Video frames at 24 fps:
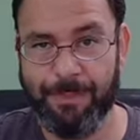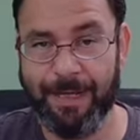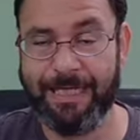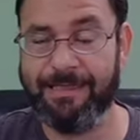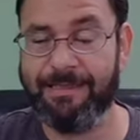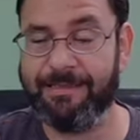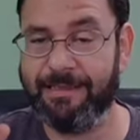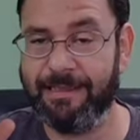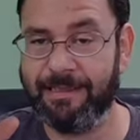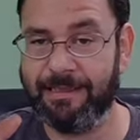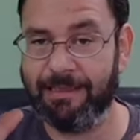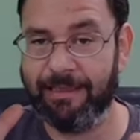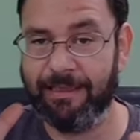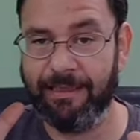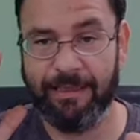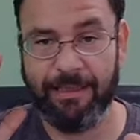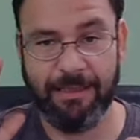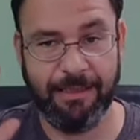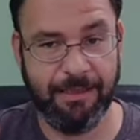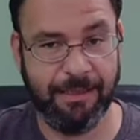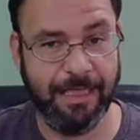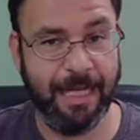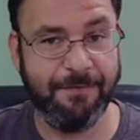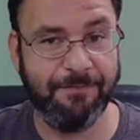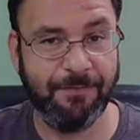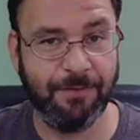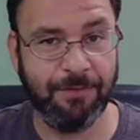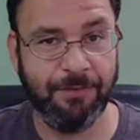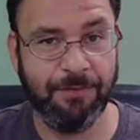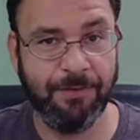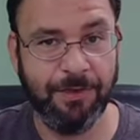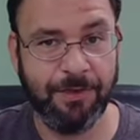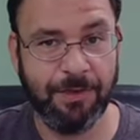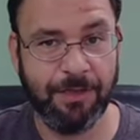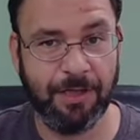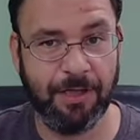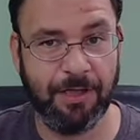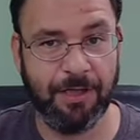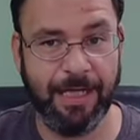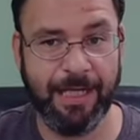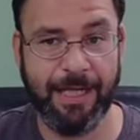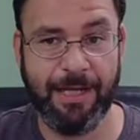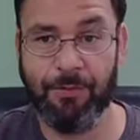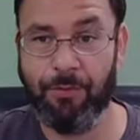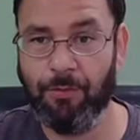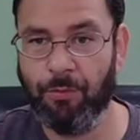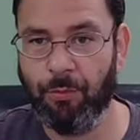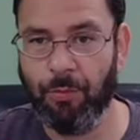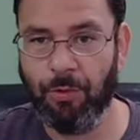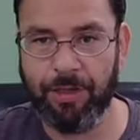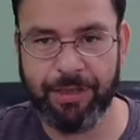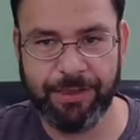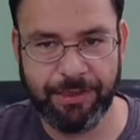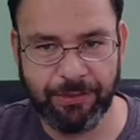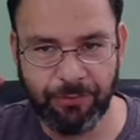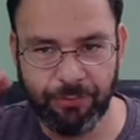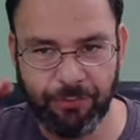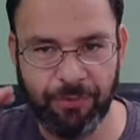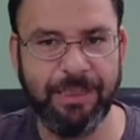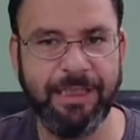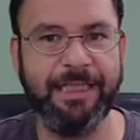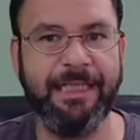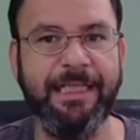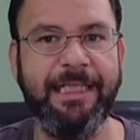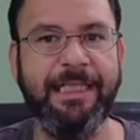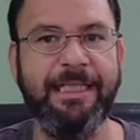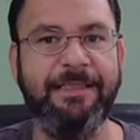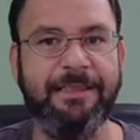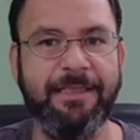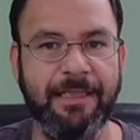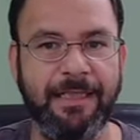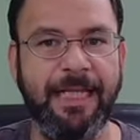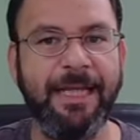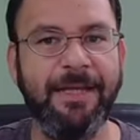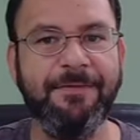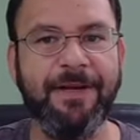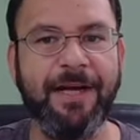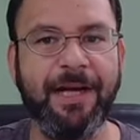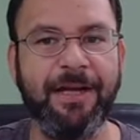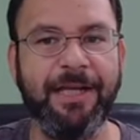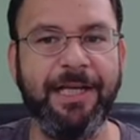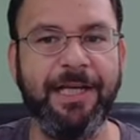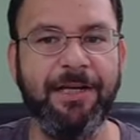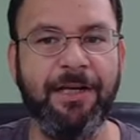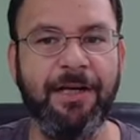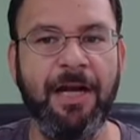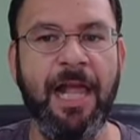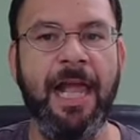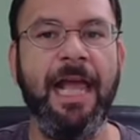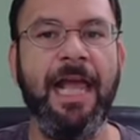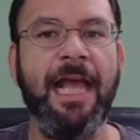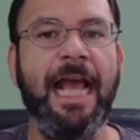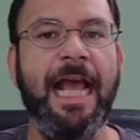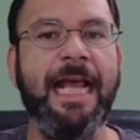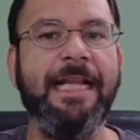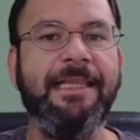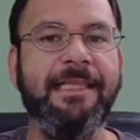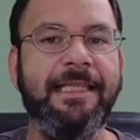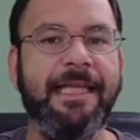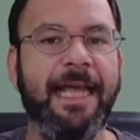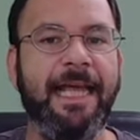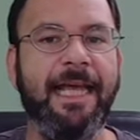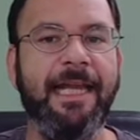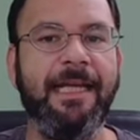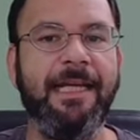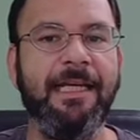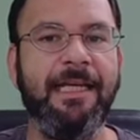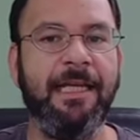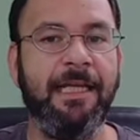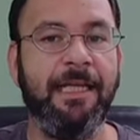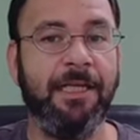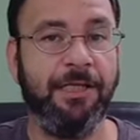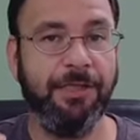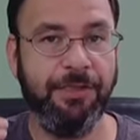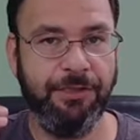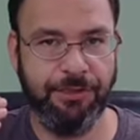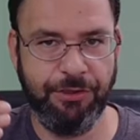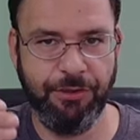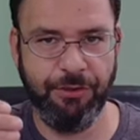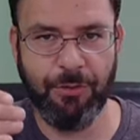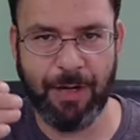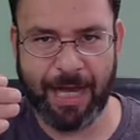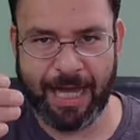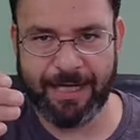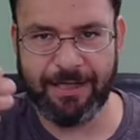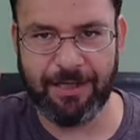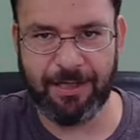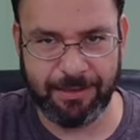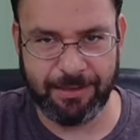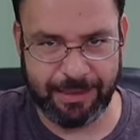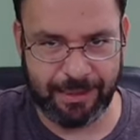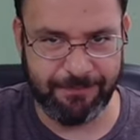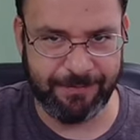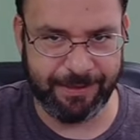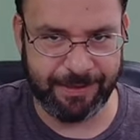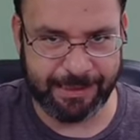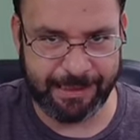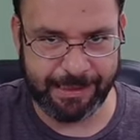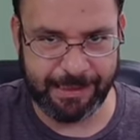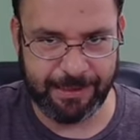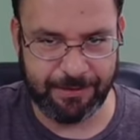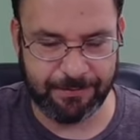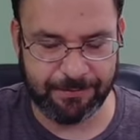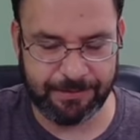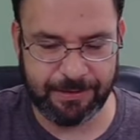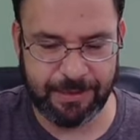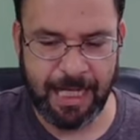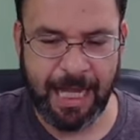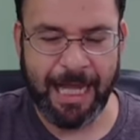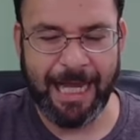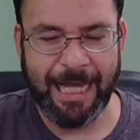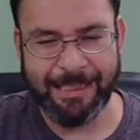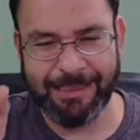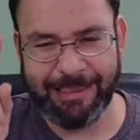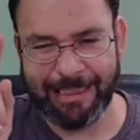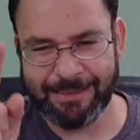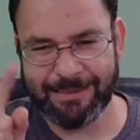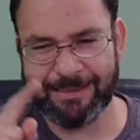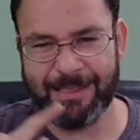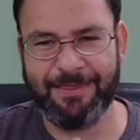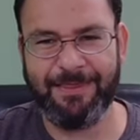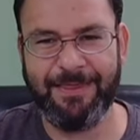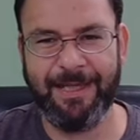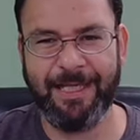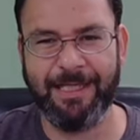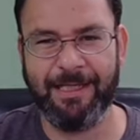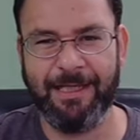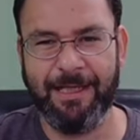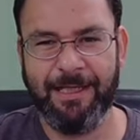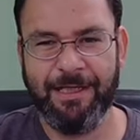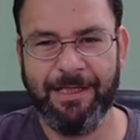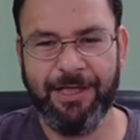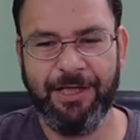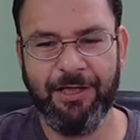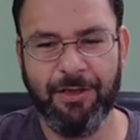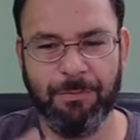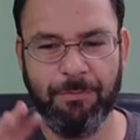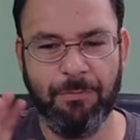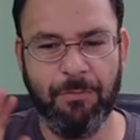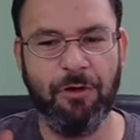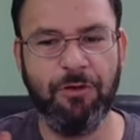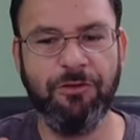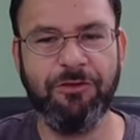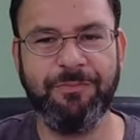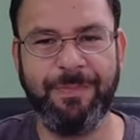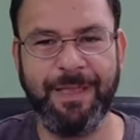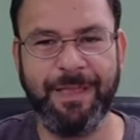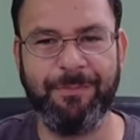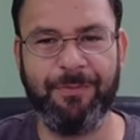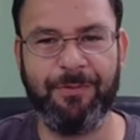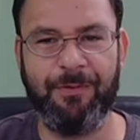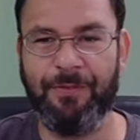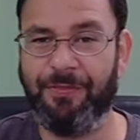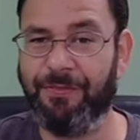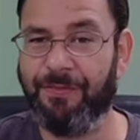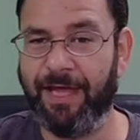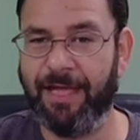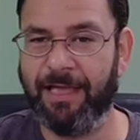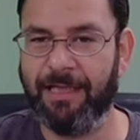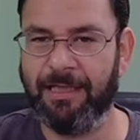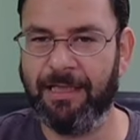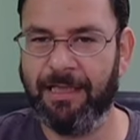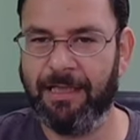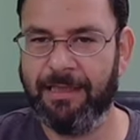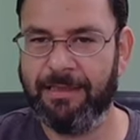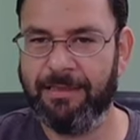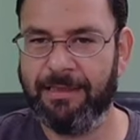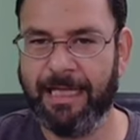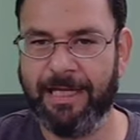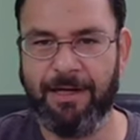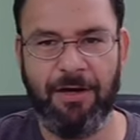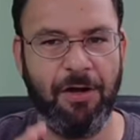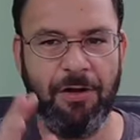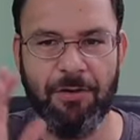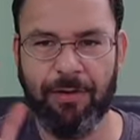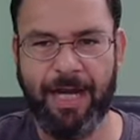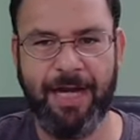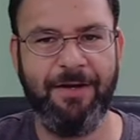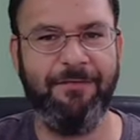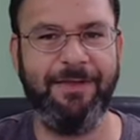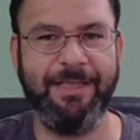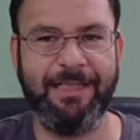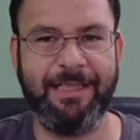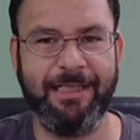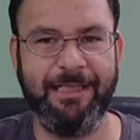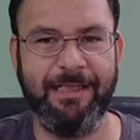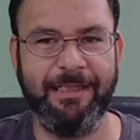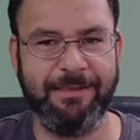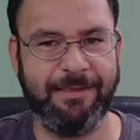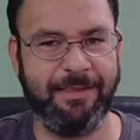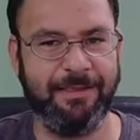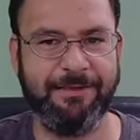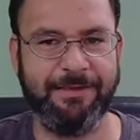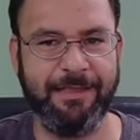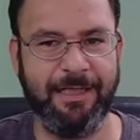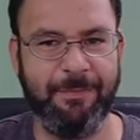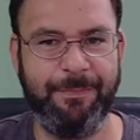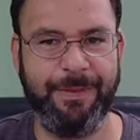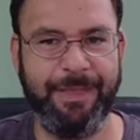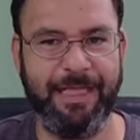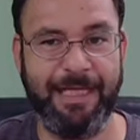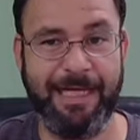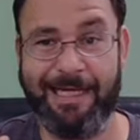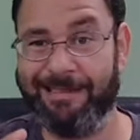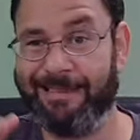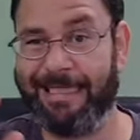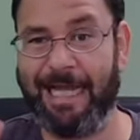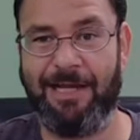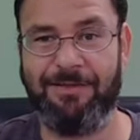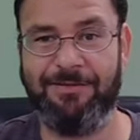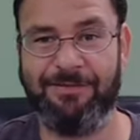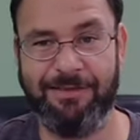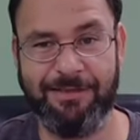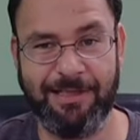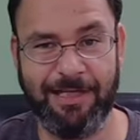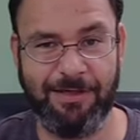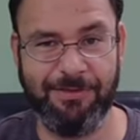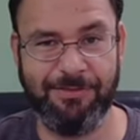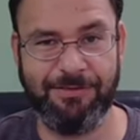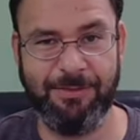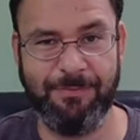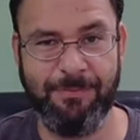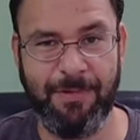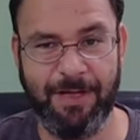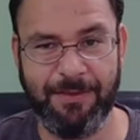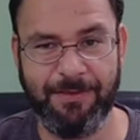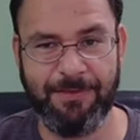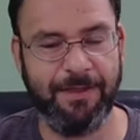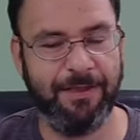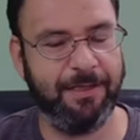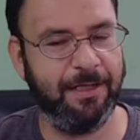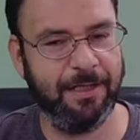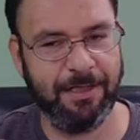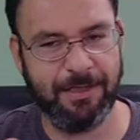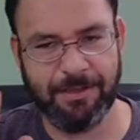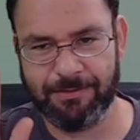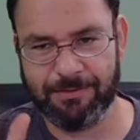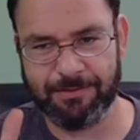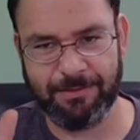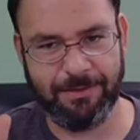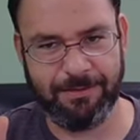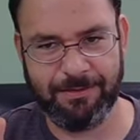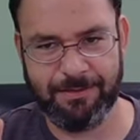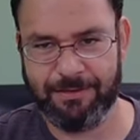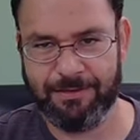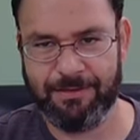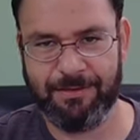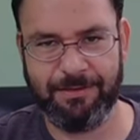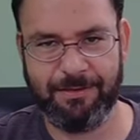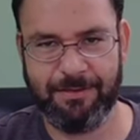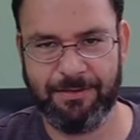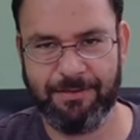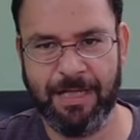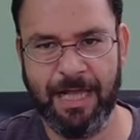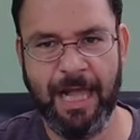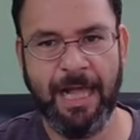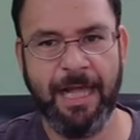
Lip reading: basic level, all right, and what you really need to live out here. And then you add on everything else. And that's the thing. You know, most people think that, oh, everything is just going to be $1,000 a month. No.